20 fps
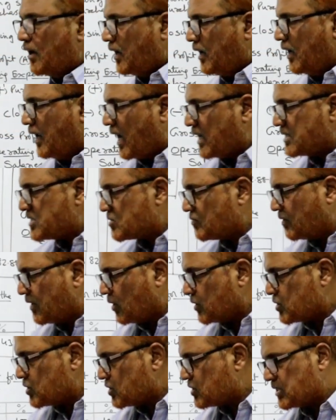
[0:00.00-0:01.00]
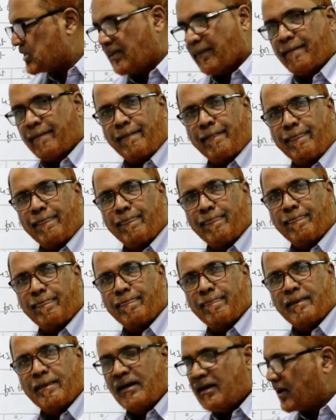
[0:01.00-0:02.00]
last one also same
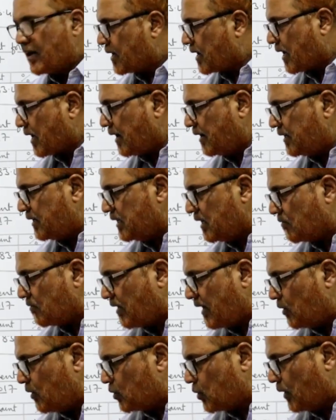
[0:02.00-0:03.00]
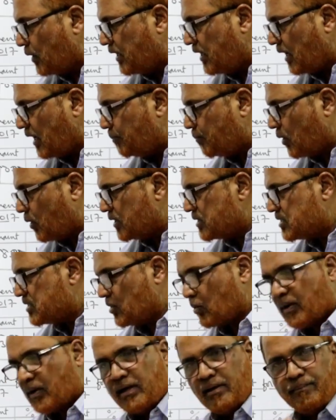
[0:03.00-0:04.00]
current year value
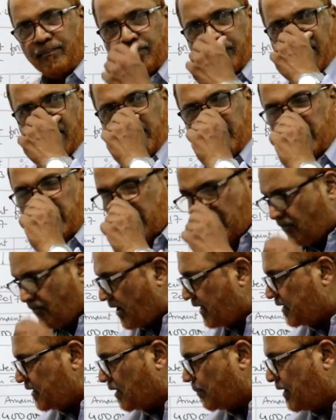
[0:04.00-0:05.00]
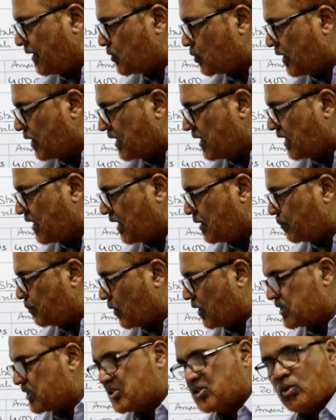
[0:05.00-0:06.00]
29.01 divided by
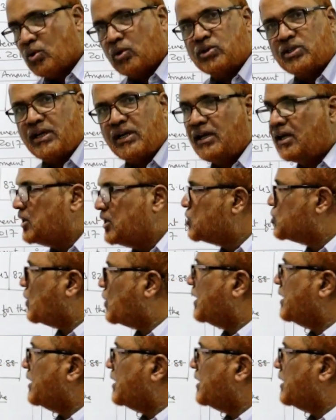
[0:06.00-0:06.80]
29.03 into